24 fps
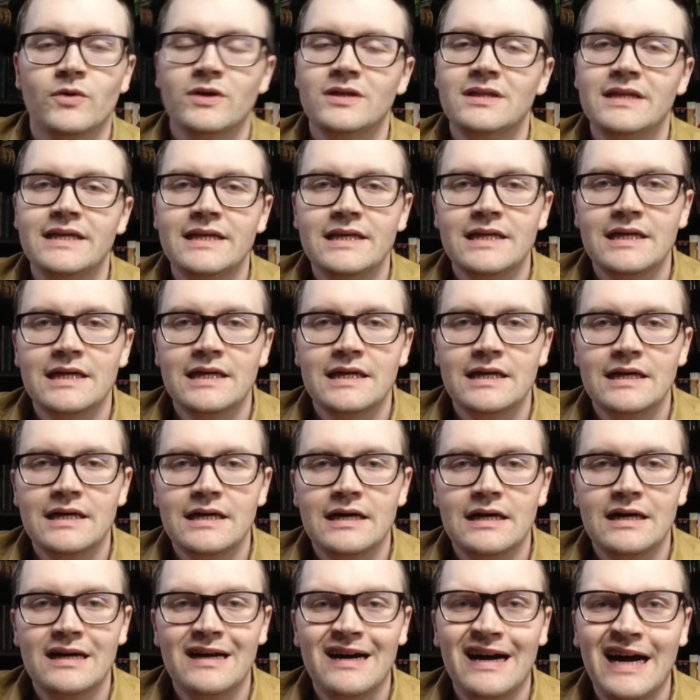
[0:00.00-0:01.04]
Really,
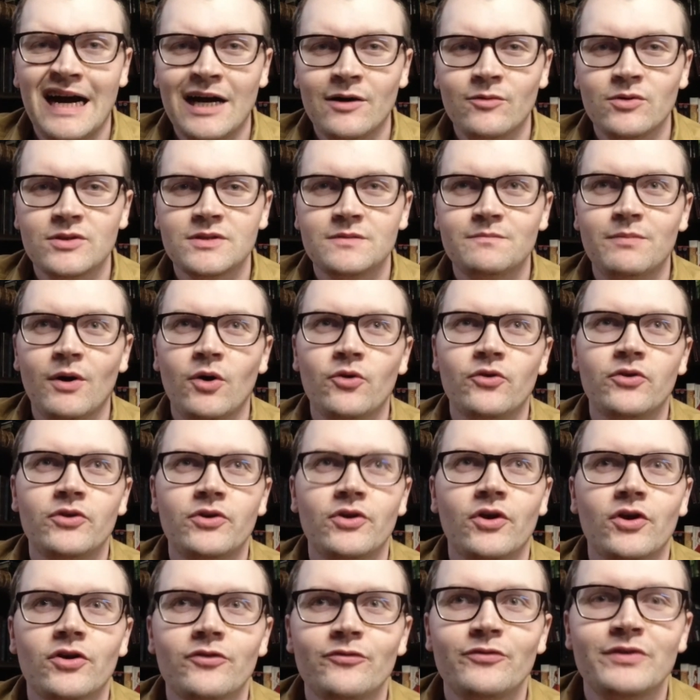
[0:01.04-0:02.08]
I was both
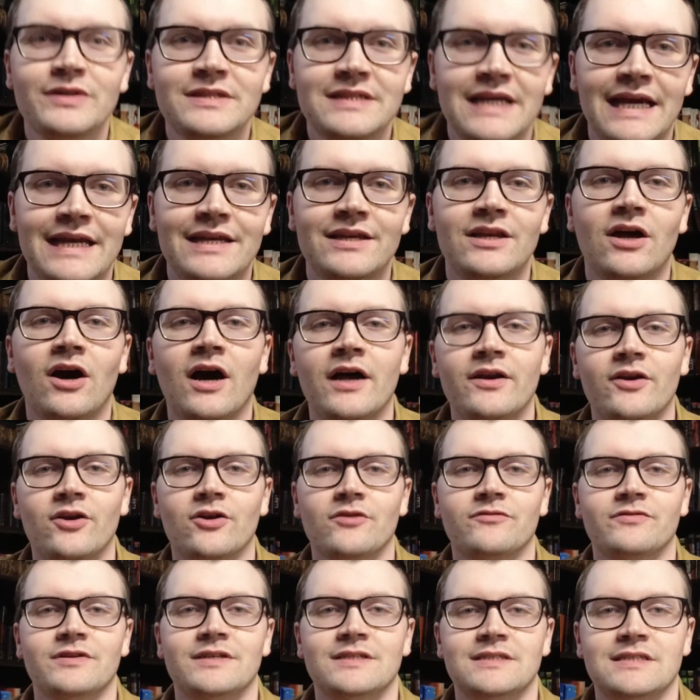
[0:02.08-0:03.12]
nervous and not
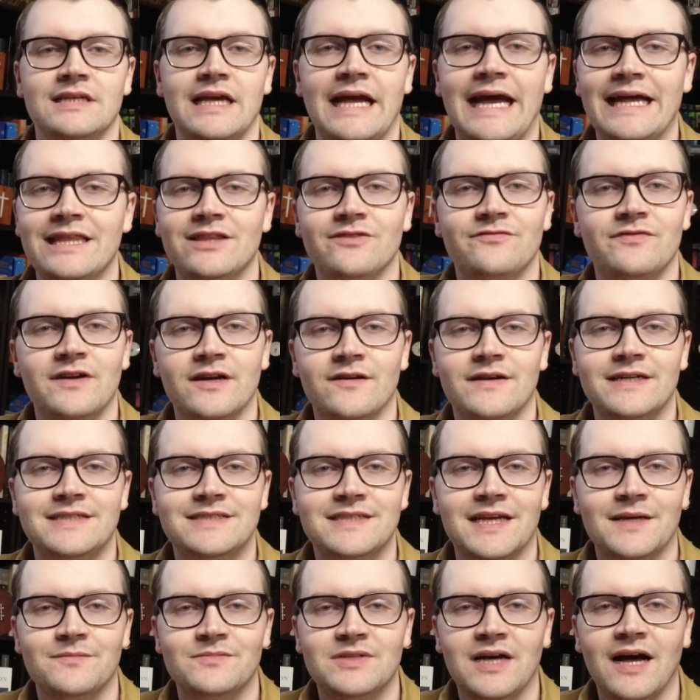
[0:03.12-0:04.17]
nervous at the very
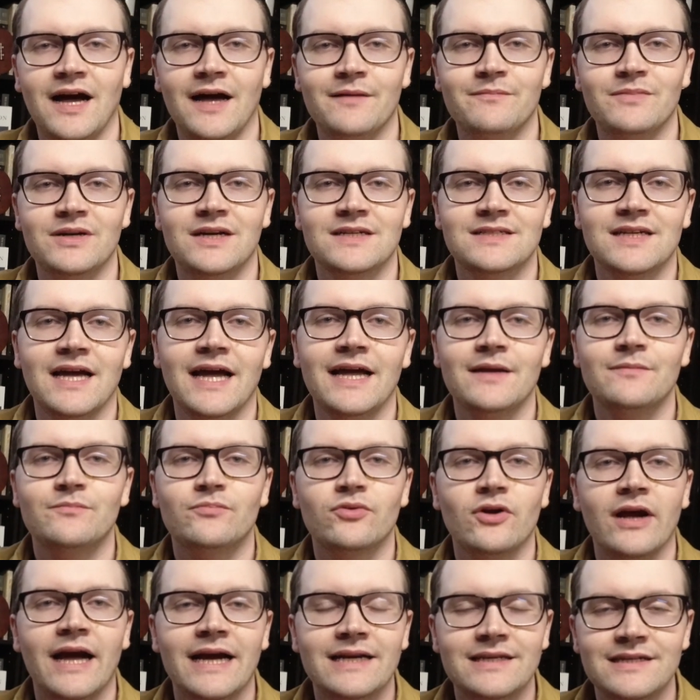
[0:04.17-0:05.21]
same time because I had
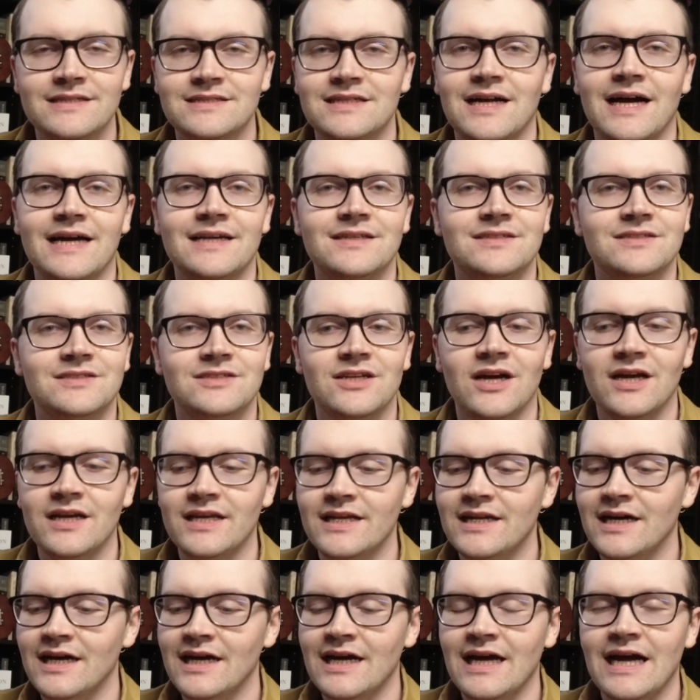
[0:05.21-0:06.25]
practiced, I had
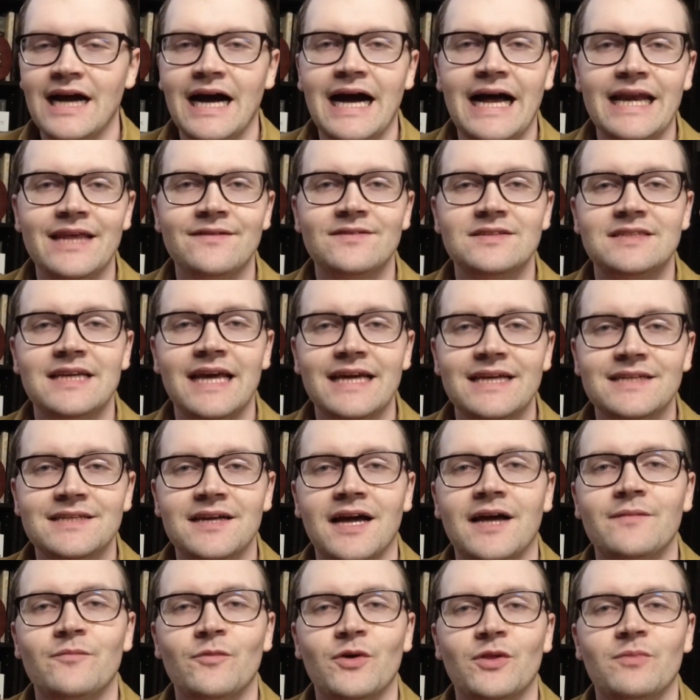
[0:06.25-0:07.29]
studied, I'd even taken
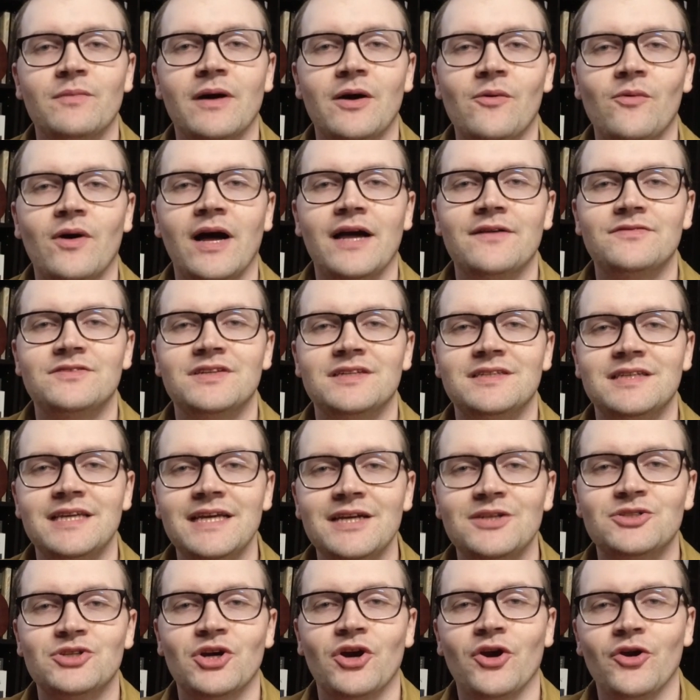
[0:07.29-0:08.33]
time with my wife to
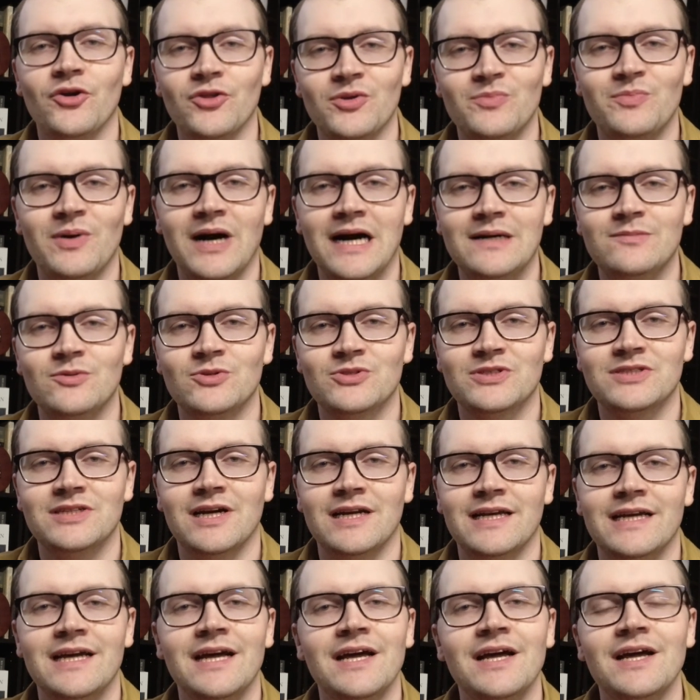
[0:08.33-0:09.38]
teach her the Bible
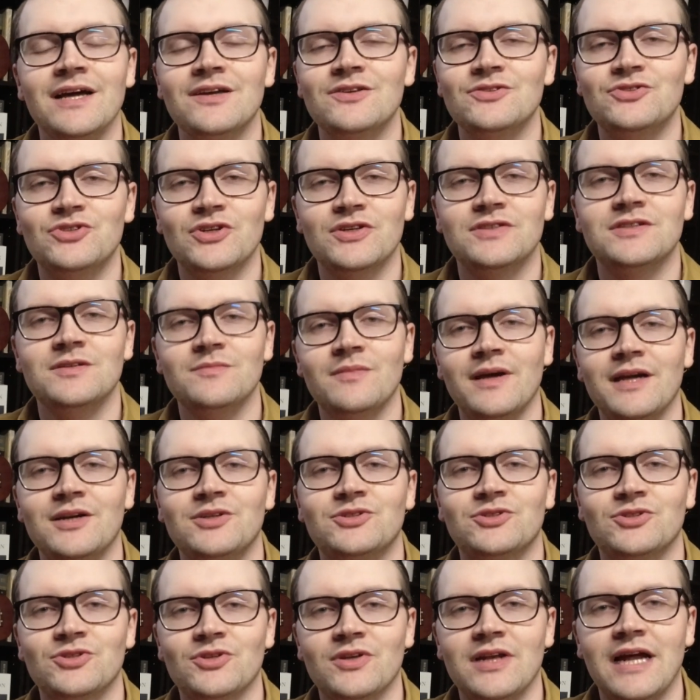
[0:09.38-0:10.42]
study just to make
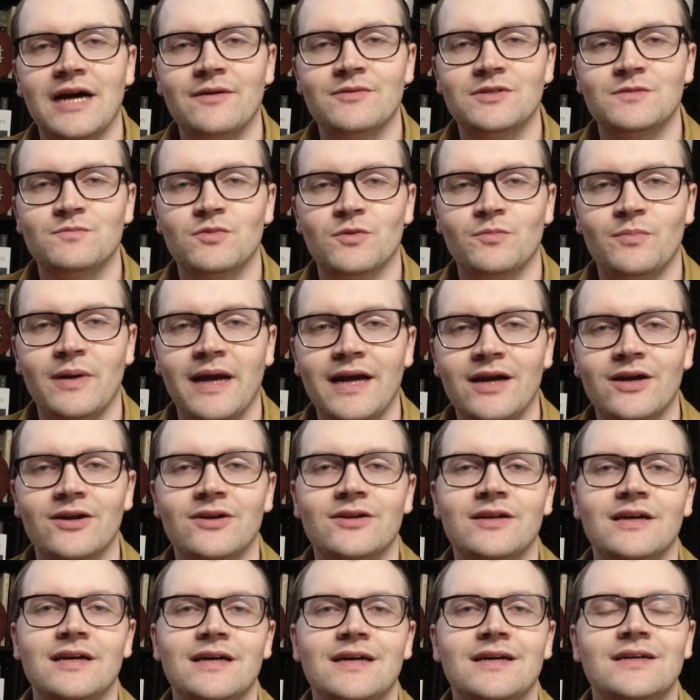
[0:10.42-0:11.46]
sure that I was
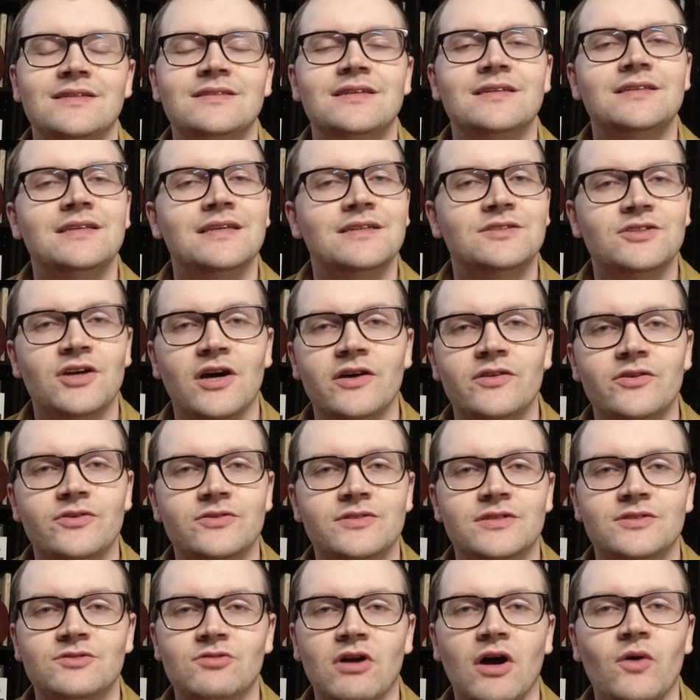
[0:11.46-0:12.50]
prepared to teach
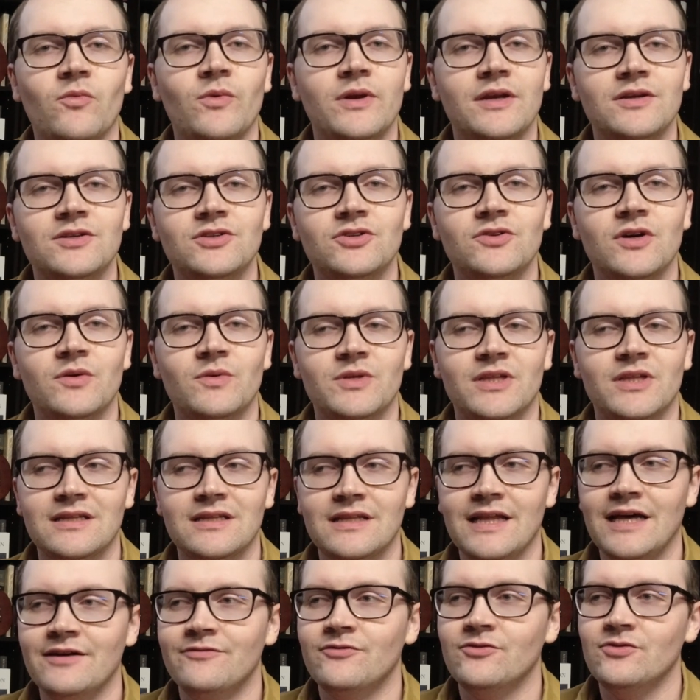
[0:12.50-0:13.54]
others. And so I went into a
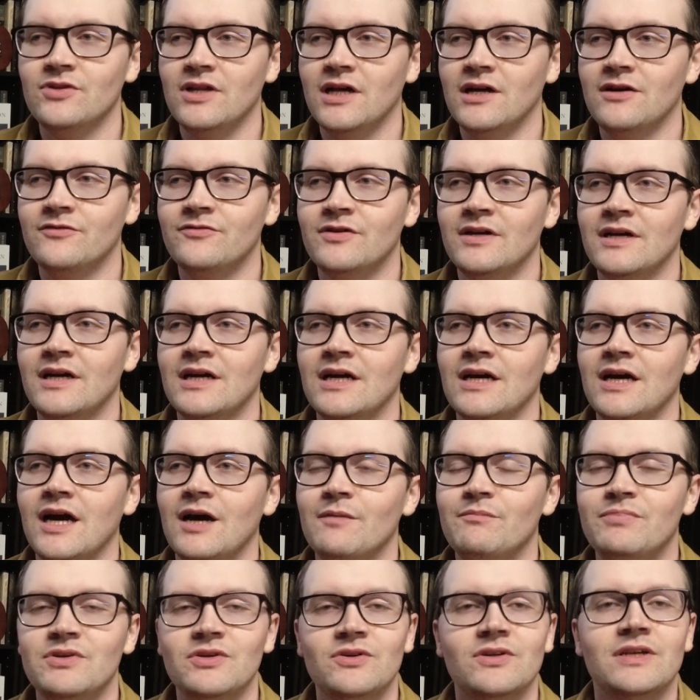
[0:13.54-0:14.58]
level of
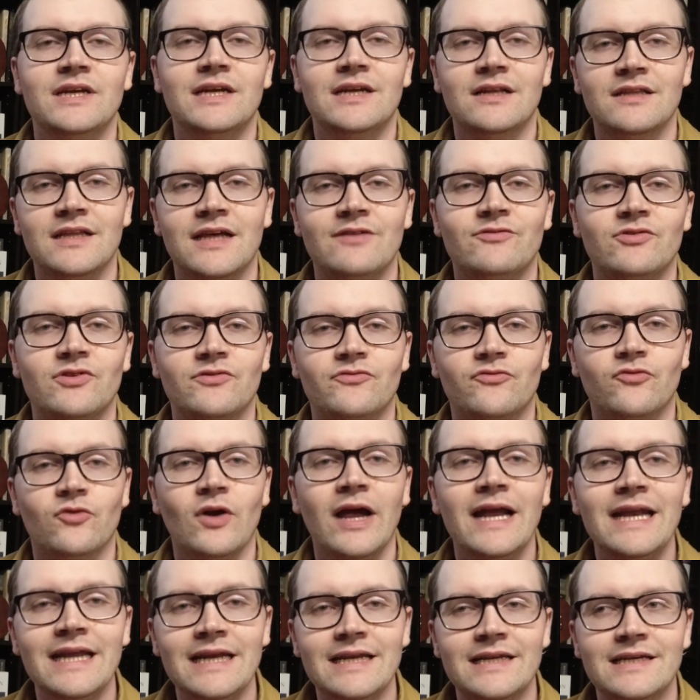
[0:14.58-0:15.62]
ability and a level of
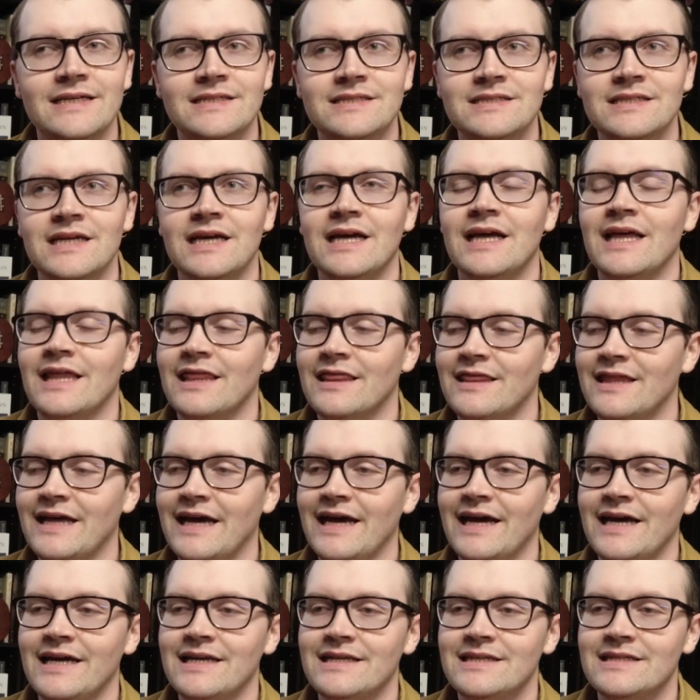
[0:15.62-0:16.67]
readiness
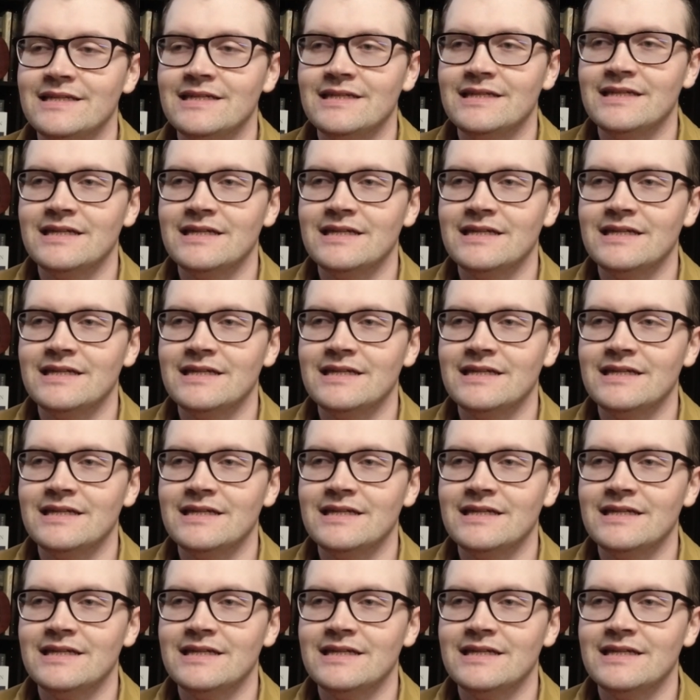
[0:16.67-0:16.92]
that